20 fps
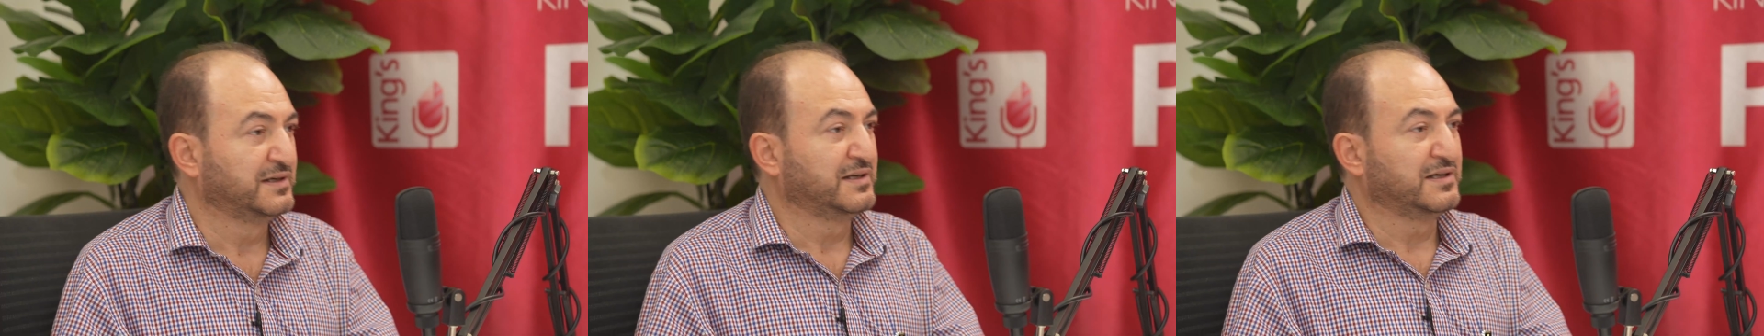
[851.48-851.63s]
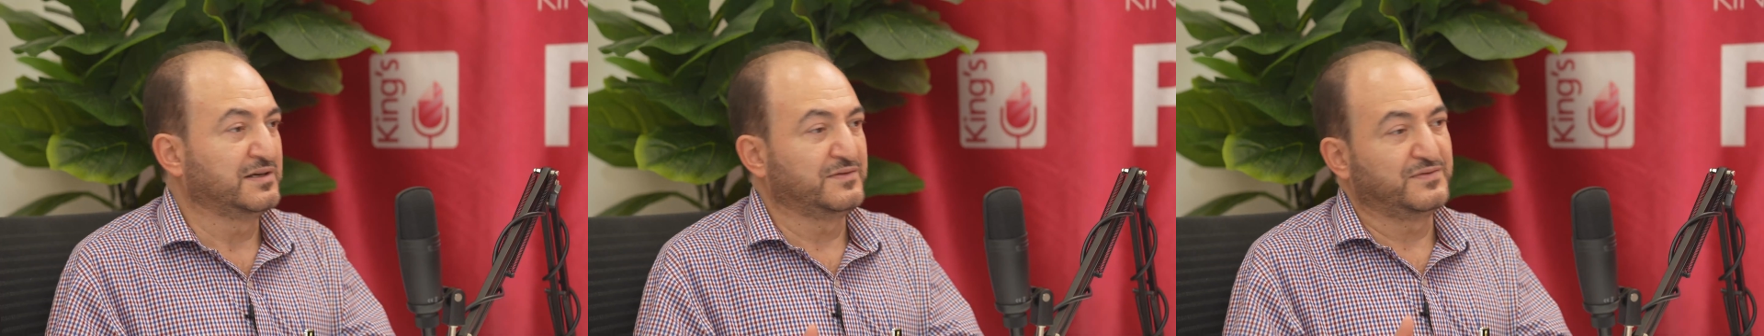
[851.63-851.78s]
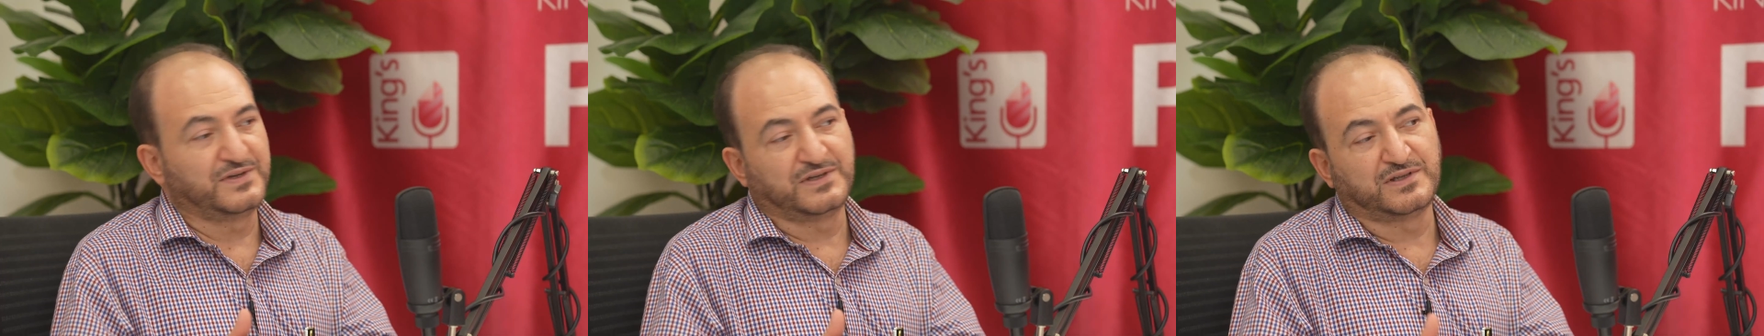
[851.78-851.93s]

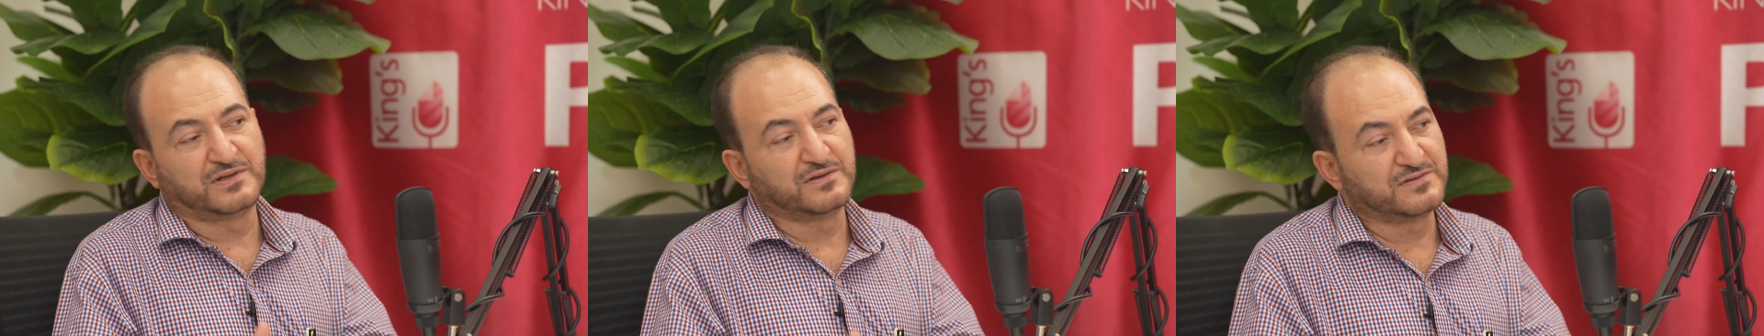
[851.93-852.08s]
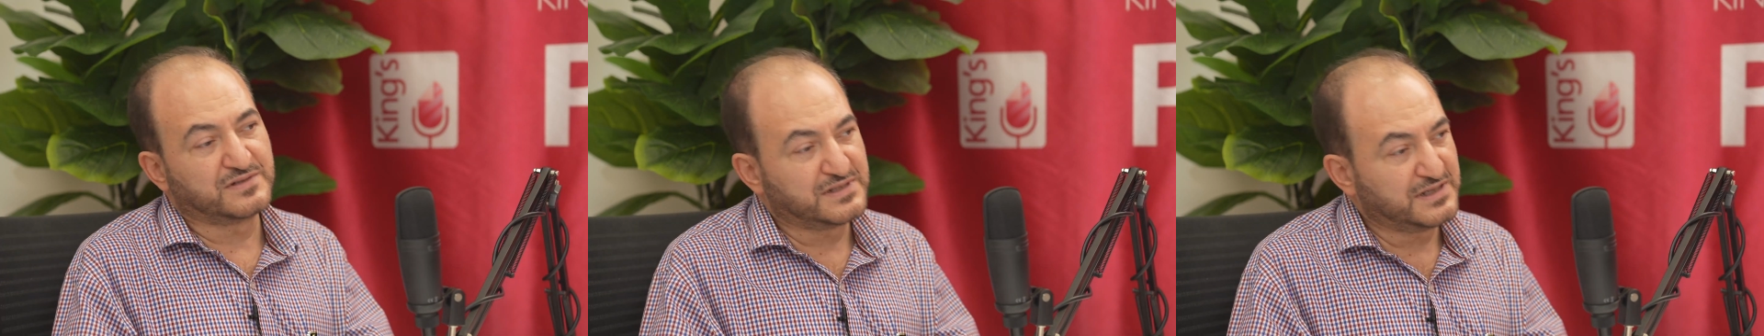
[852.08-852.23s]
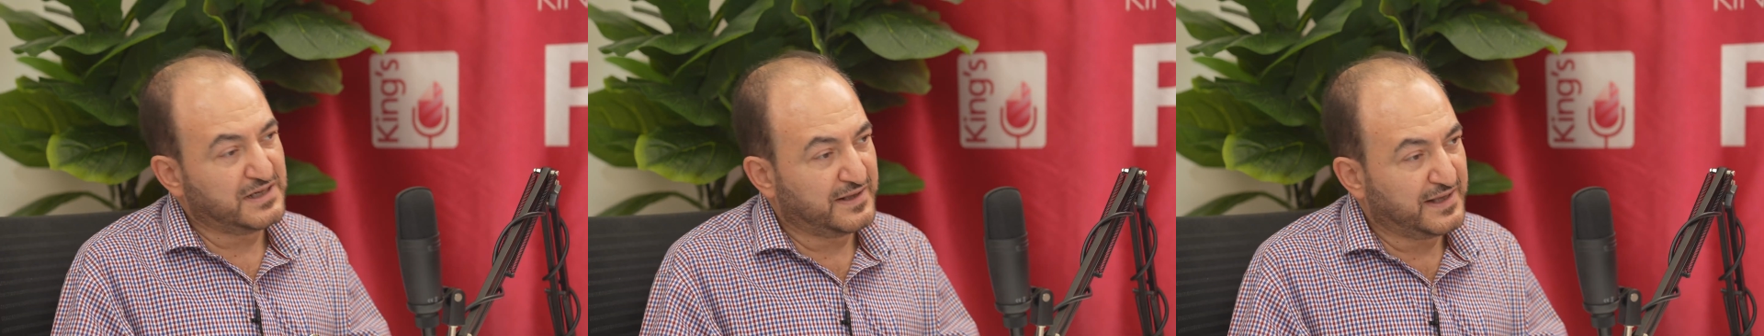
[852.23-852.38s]
if you
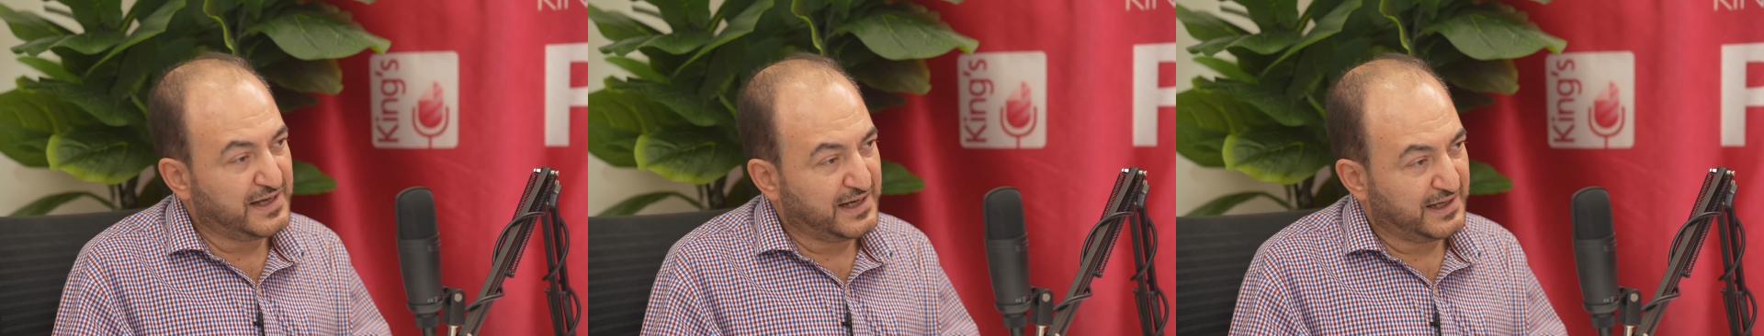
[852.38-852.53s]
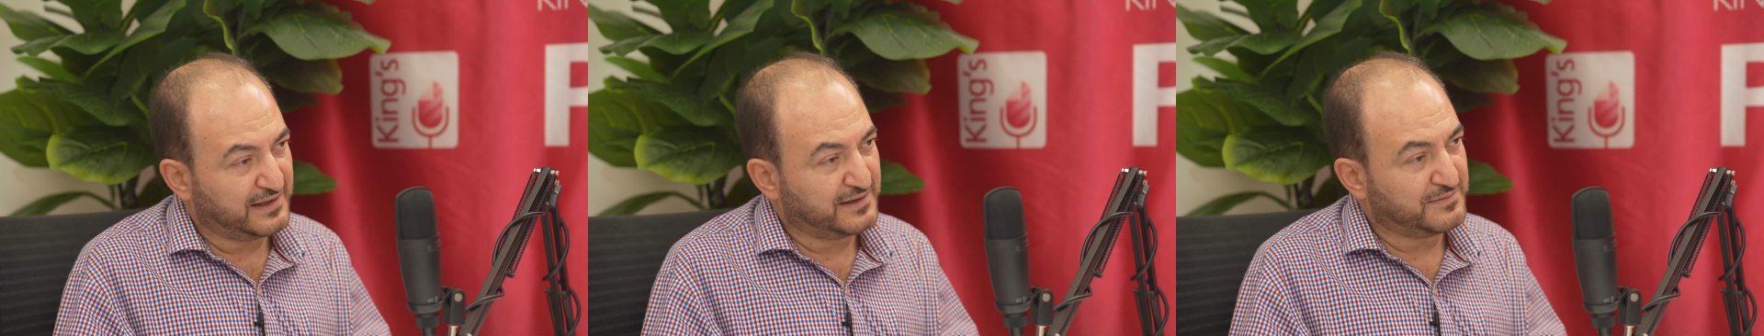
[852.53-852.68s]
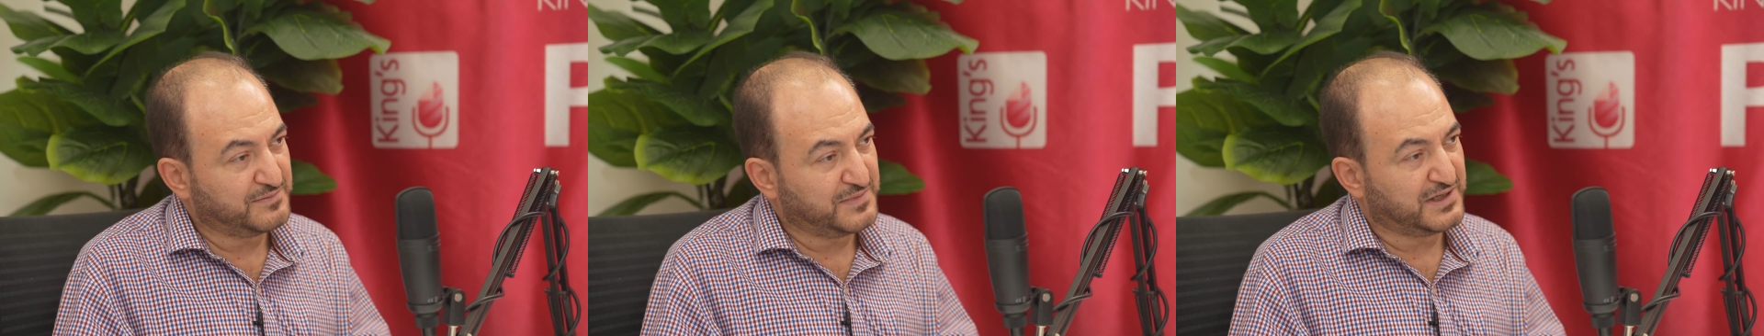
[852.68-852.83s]
don't see
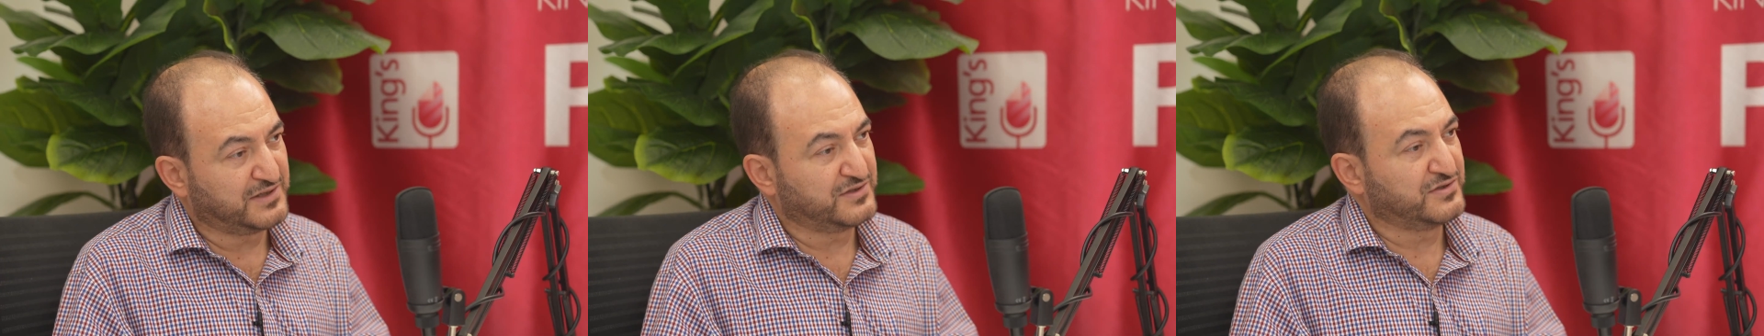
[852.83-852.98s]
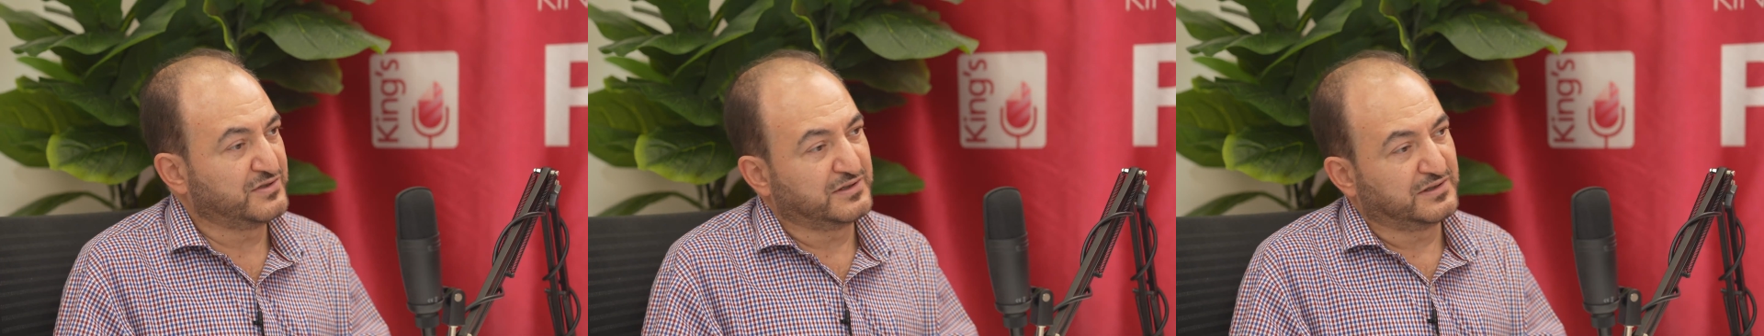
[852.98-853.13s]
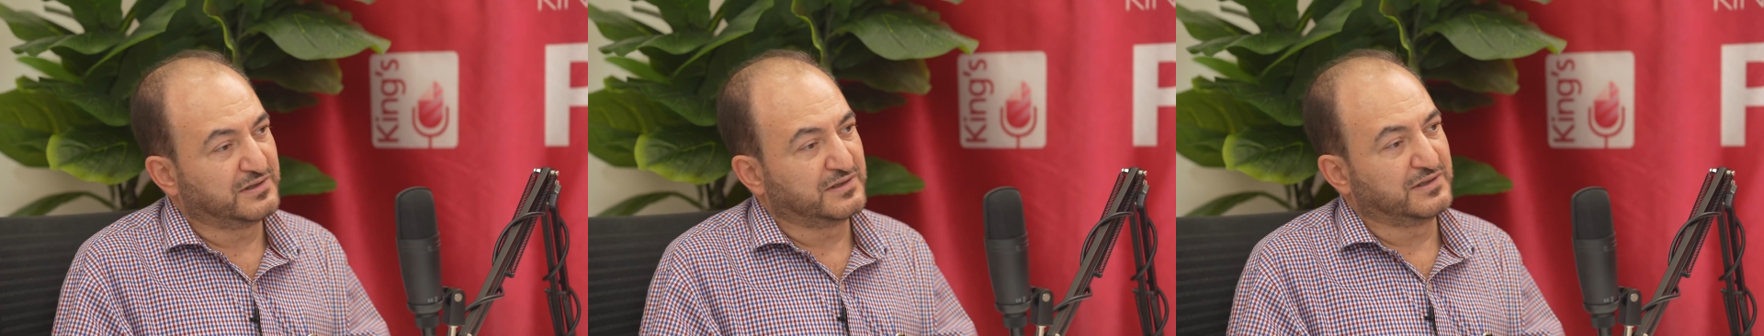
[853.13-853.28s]
that
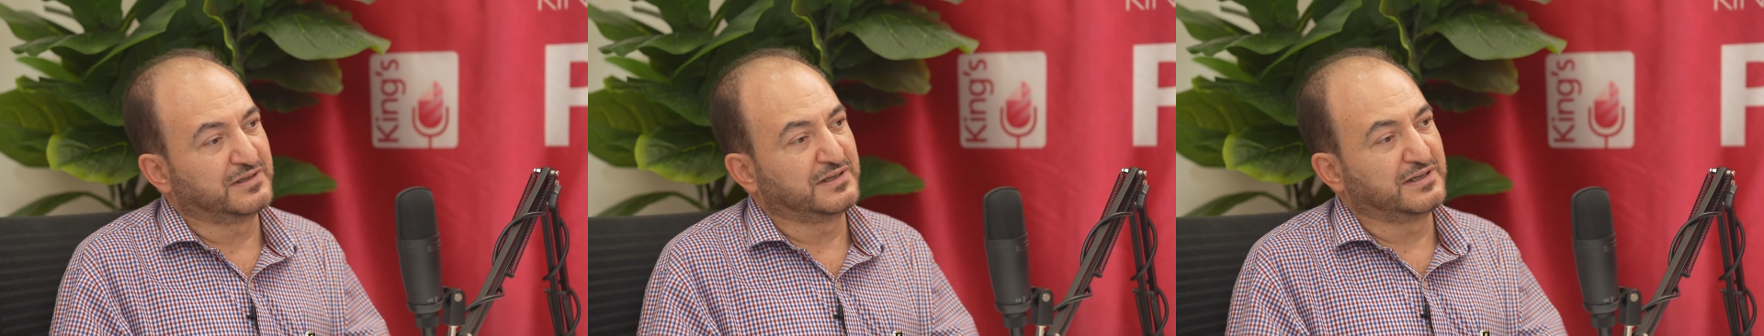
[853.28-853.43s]
mentioned